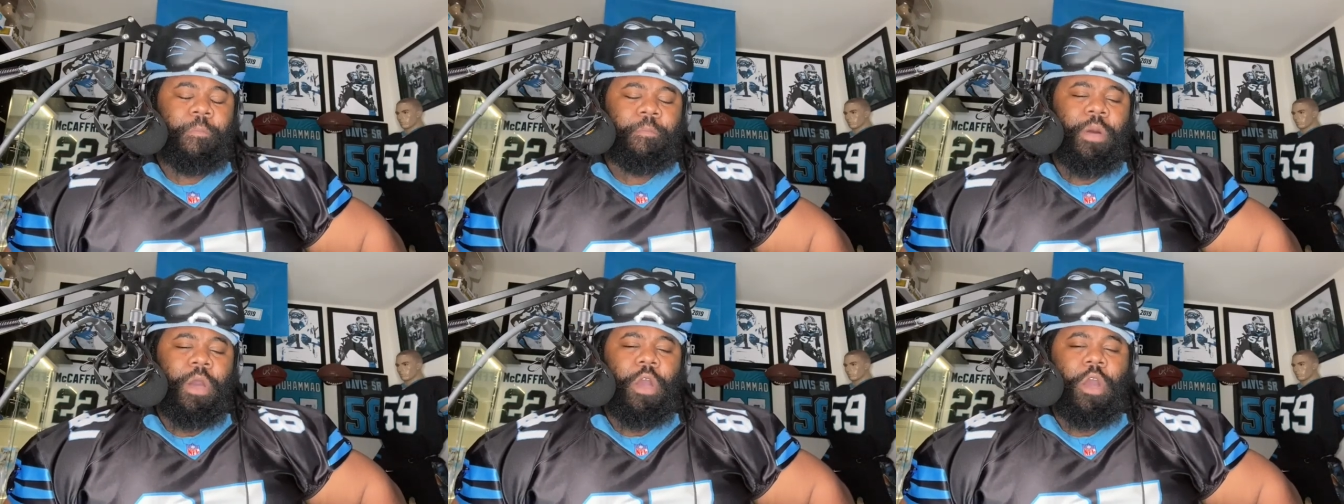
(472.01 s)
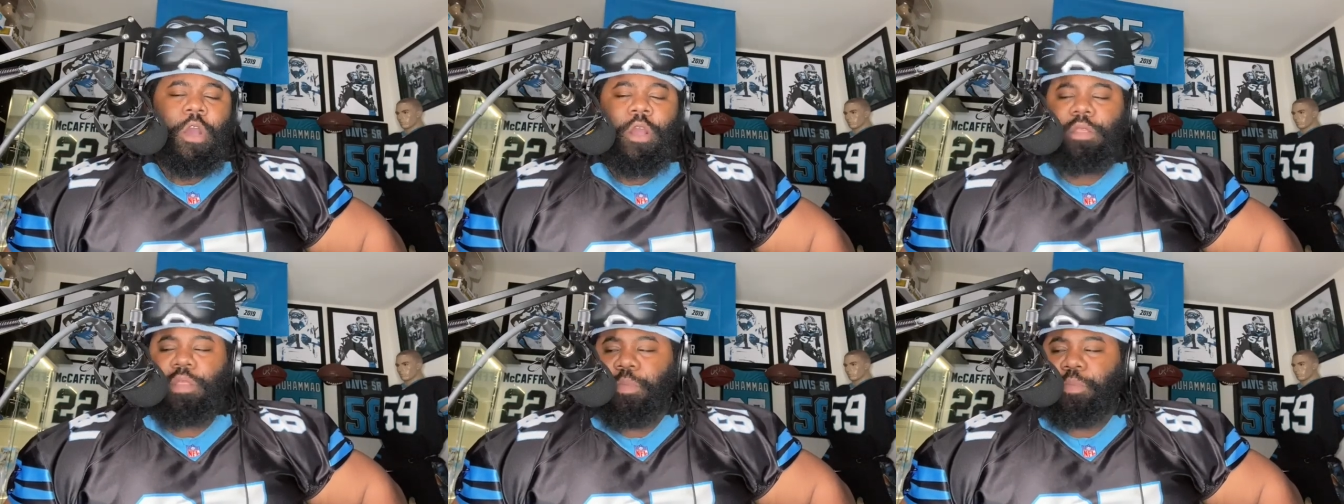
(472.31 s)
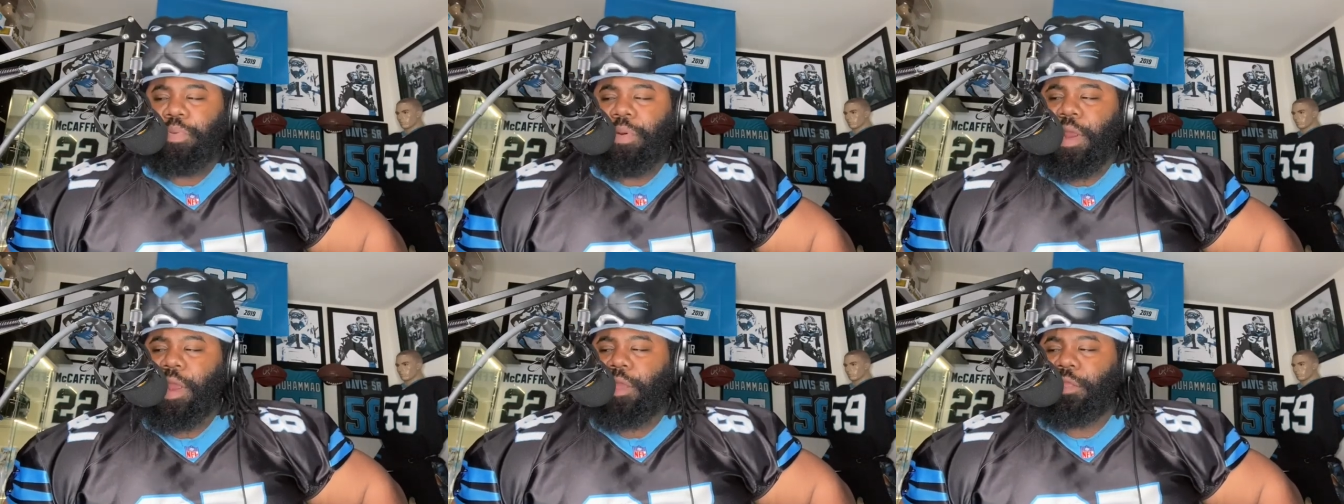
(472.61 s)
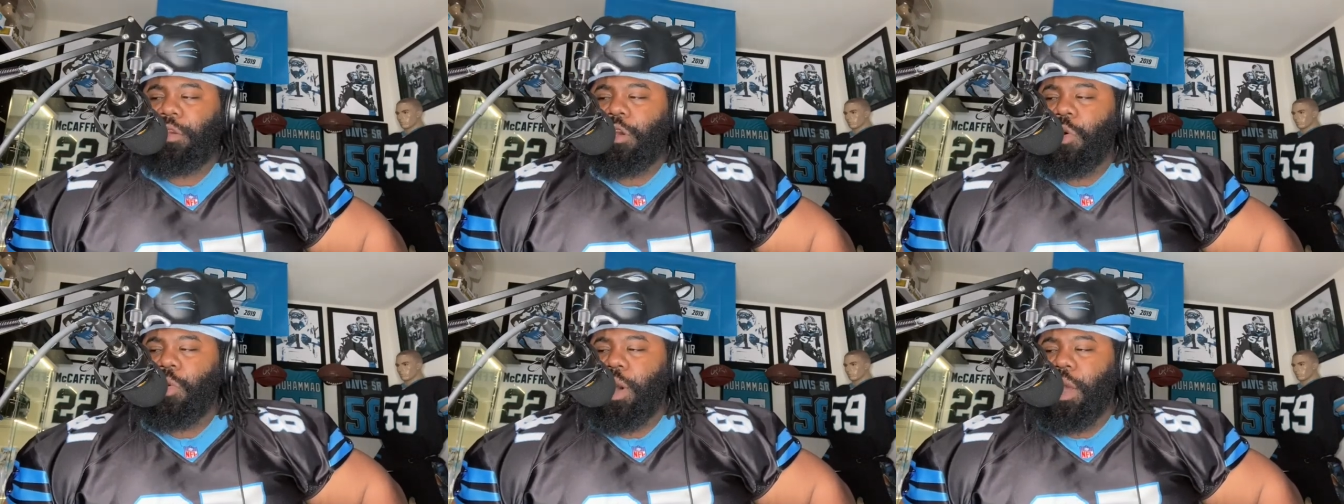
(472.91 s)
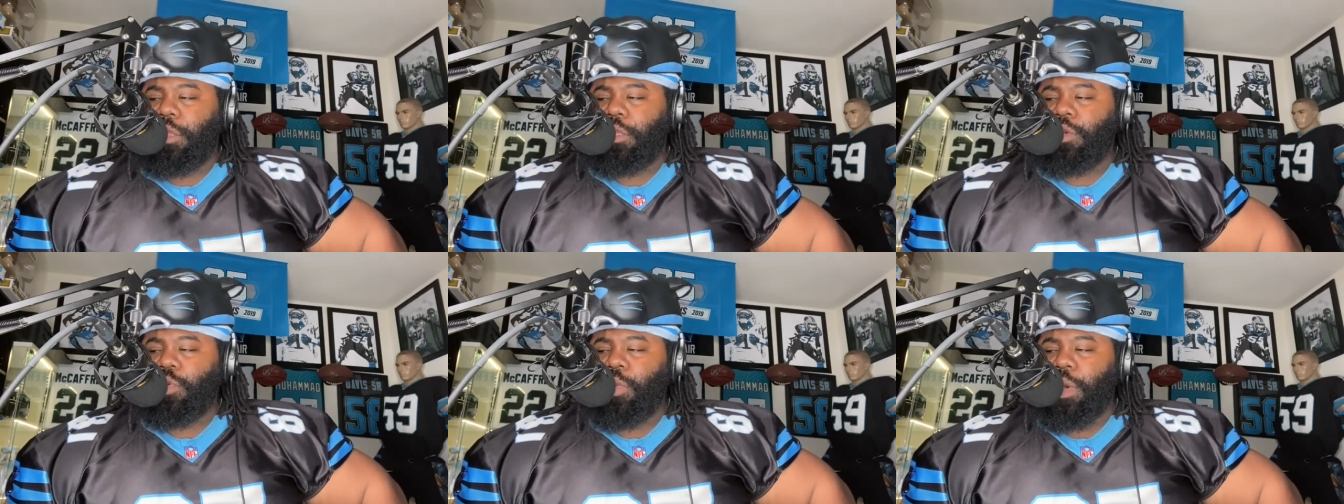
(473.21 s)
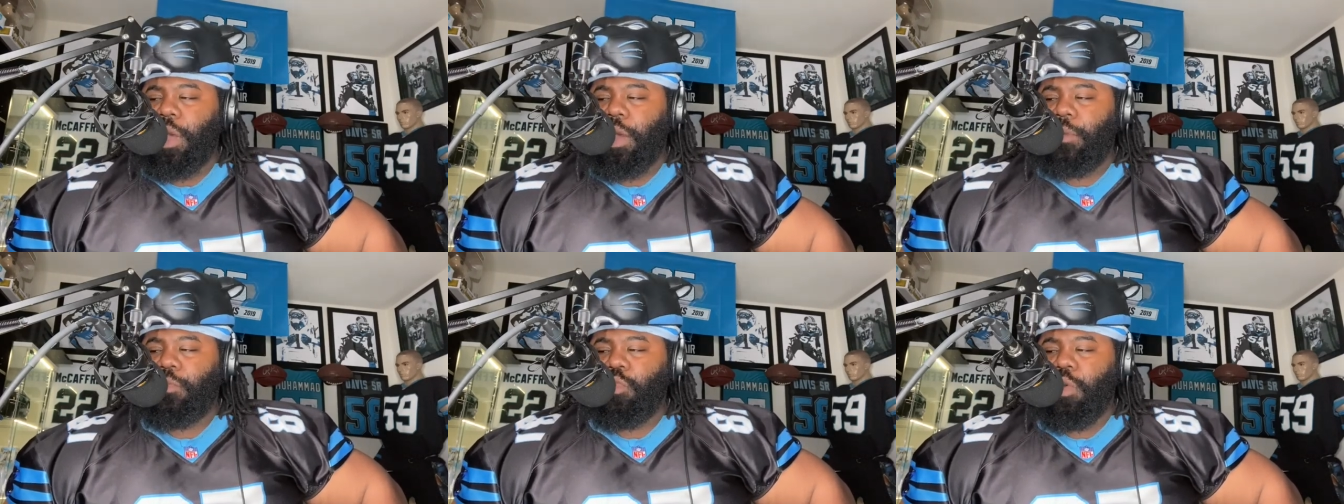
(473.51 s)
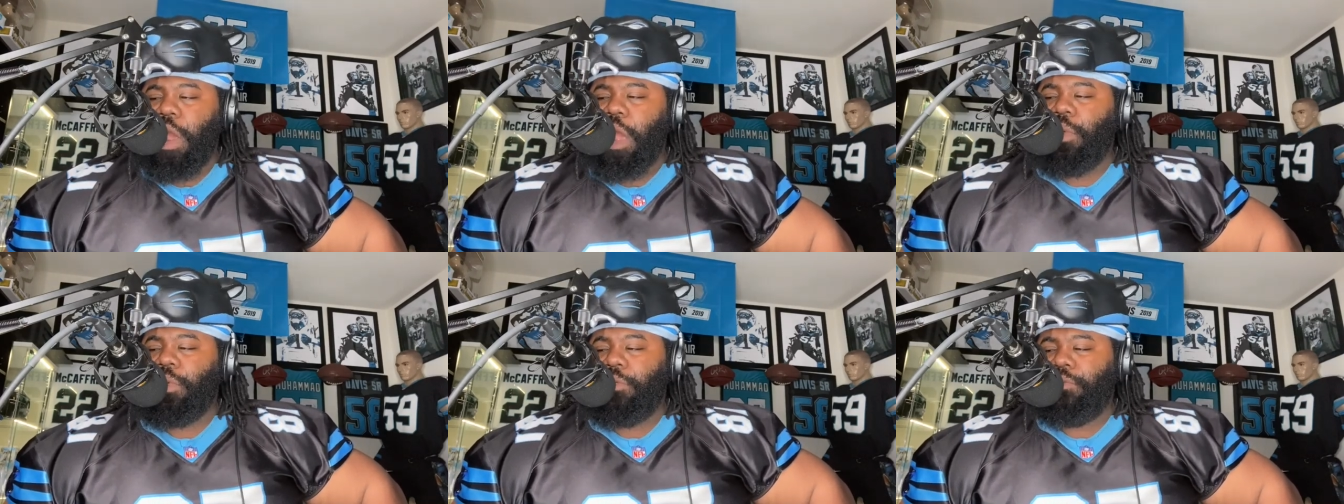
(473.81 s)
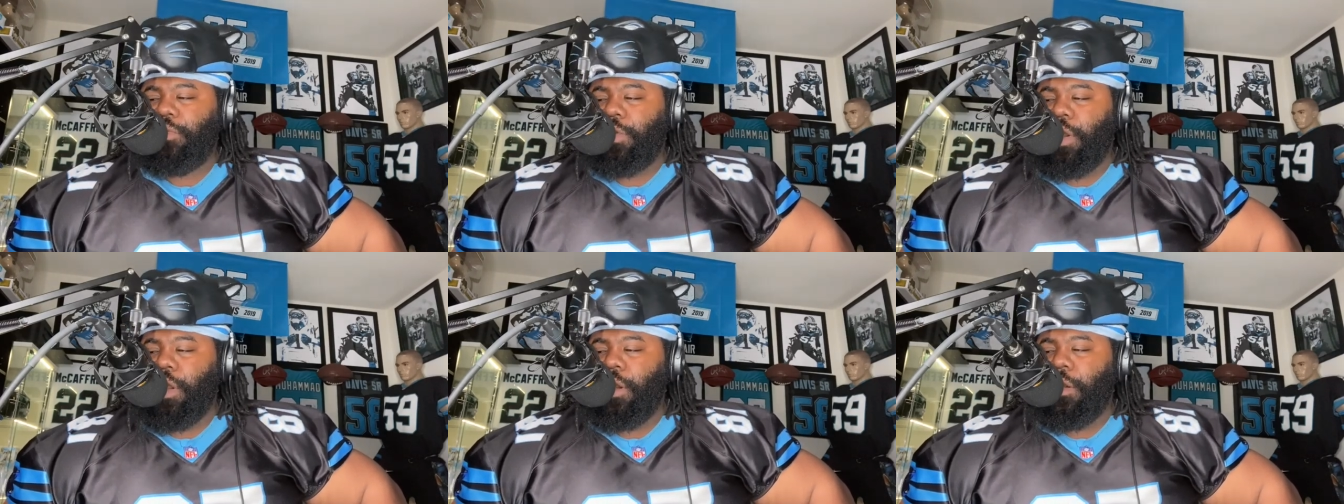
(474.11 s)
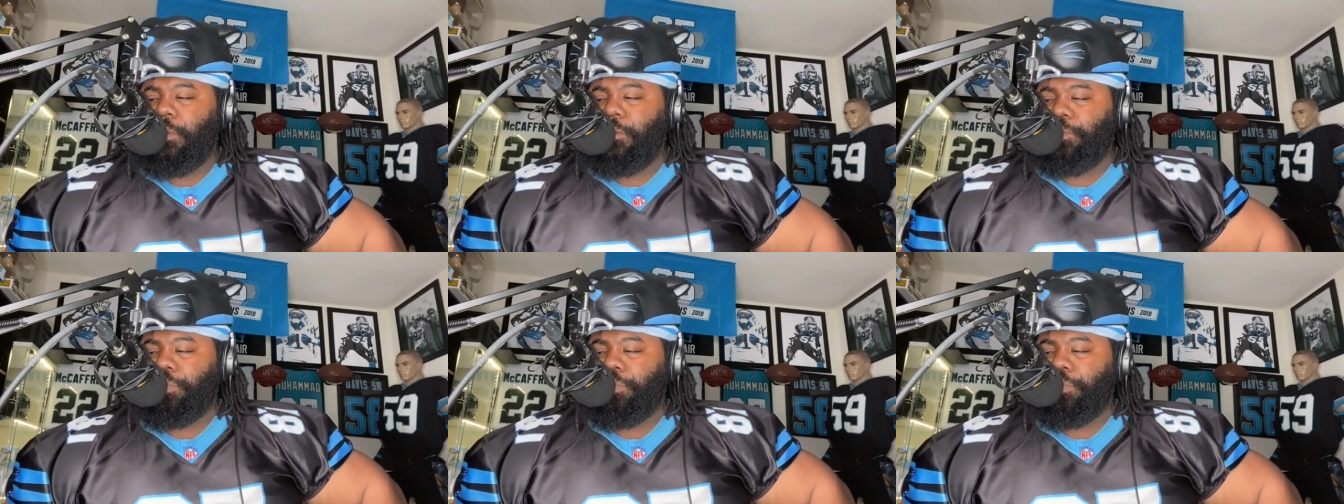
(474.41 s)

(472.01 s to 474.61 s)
my hearts and prayers go out to uh, Ron Rivera